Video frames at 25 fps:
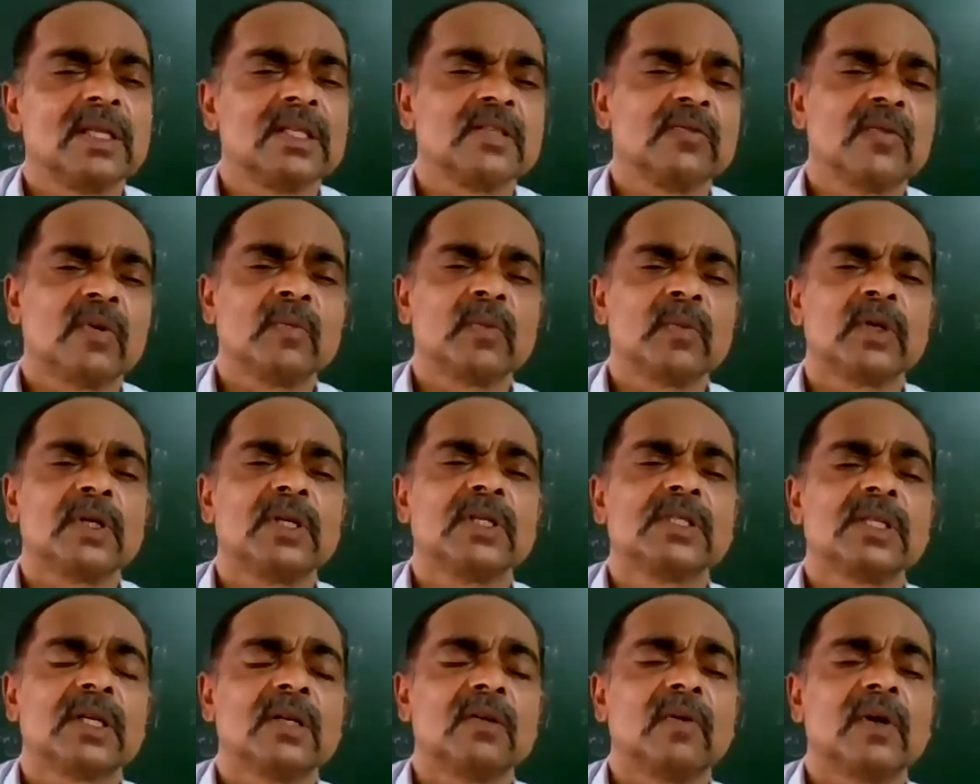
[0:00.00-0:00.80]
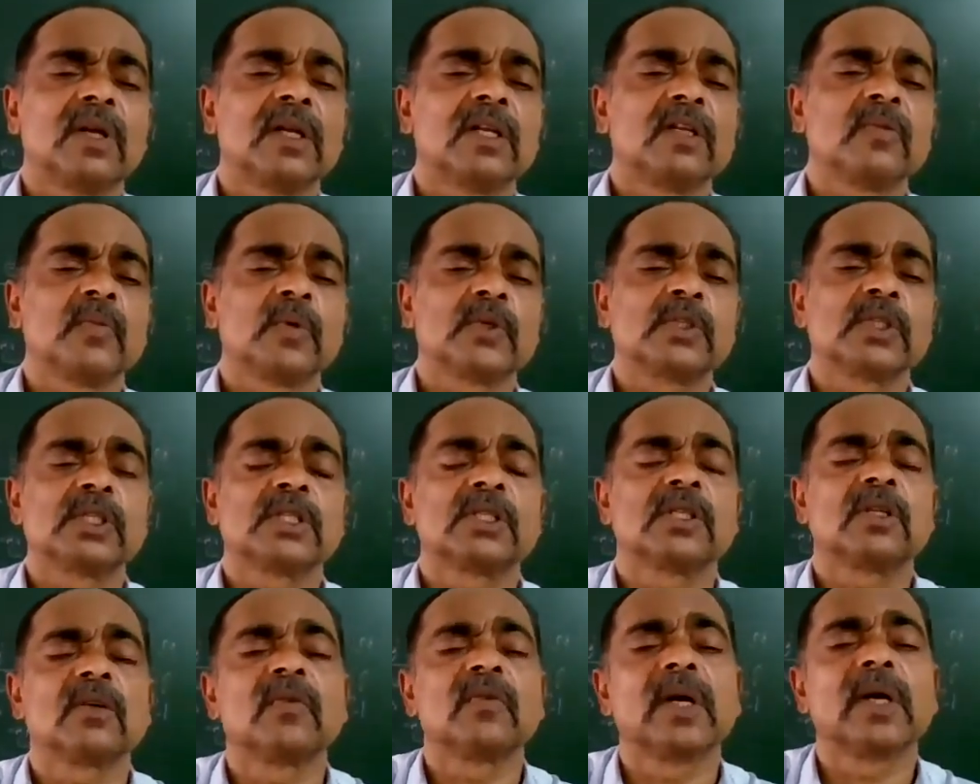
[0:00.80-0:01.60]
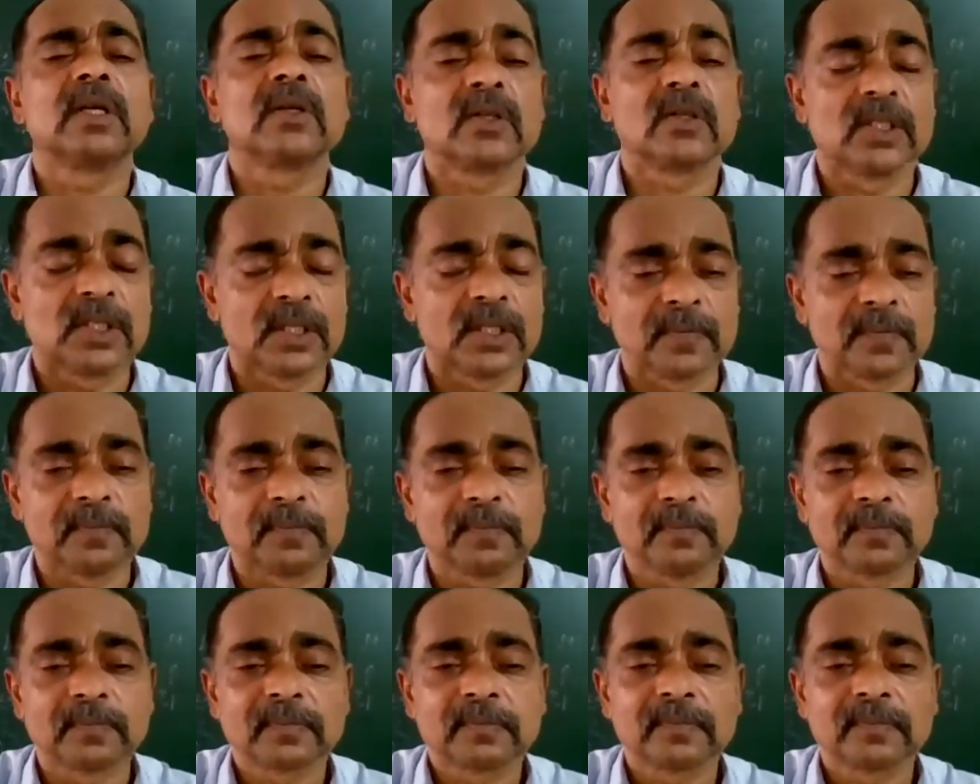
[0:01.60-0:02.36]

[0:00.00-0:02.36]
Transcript: is one more disadvantage, position of hydrogen.